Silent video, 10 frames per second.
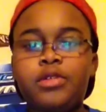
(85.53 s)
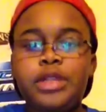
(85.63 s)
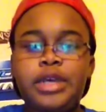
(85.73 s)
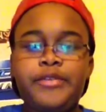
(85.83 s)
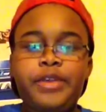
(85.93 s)

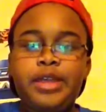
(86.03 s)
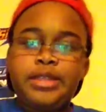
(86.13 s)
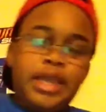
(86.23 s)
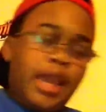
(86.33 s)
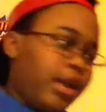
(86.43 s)
like
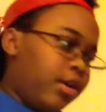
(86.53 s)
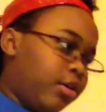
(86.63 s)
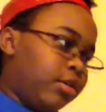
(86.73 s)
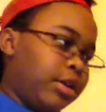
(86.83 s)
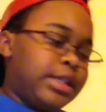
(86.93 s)
Fandango
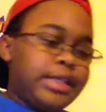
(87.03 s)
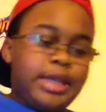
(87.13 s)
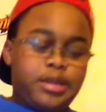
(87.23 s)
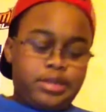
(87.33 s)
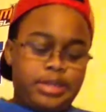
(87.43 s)
looking
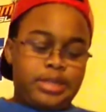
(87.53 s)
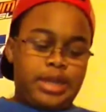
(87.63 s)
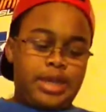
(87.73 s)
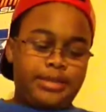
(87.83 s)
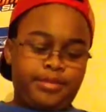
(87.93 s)
down like
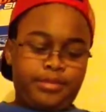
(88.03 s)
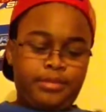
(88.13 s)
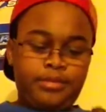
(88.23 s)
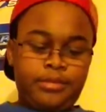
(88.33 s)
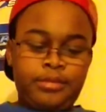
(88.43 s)
that.
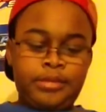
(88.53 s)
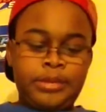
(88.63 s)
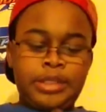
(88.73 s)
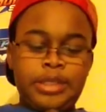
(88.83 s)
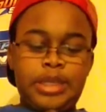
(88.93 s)

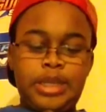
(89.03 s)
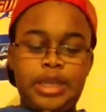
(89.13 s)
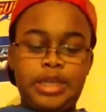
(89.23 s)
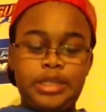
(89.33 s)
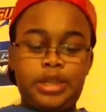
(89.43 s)

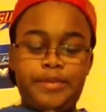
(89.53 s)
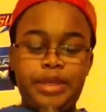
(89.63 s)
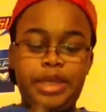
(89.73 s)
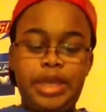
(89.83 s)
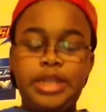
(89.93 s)
And um
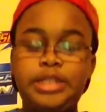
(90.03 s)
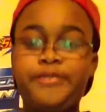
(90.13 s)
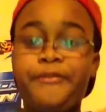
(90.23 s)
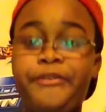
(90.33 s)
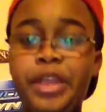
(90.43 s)
again, it's
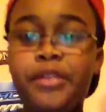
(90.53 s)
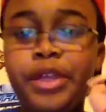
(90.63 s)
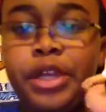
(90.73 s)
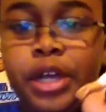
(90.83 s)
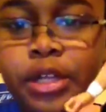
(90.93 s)
very
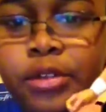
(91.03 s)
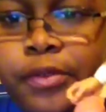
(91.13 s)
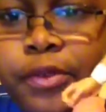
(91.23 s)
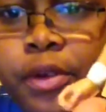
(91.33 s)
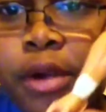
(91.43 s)

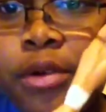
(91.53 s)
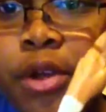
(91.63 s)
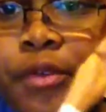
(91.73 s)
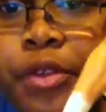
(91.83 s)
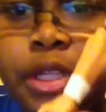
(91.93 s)
colorful. I don't know
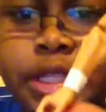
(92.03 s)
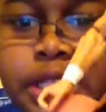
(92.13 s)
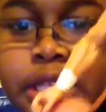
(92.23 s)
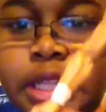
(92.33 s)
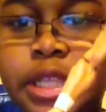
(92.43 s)
if you can
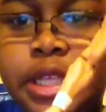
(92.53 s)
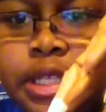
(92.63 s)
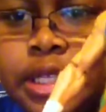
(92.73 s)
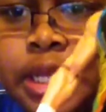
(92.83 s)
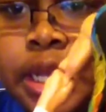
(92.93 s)
see this,